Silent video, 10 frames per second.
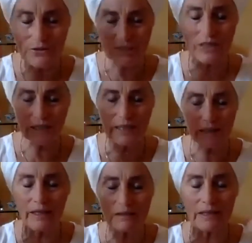going to
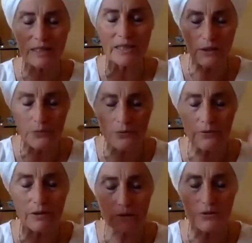inhale and exhale through the
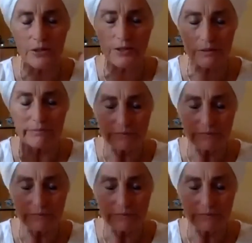nose and just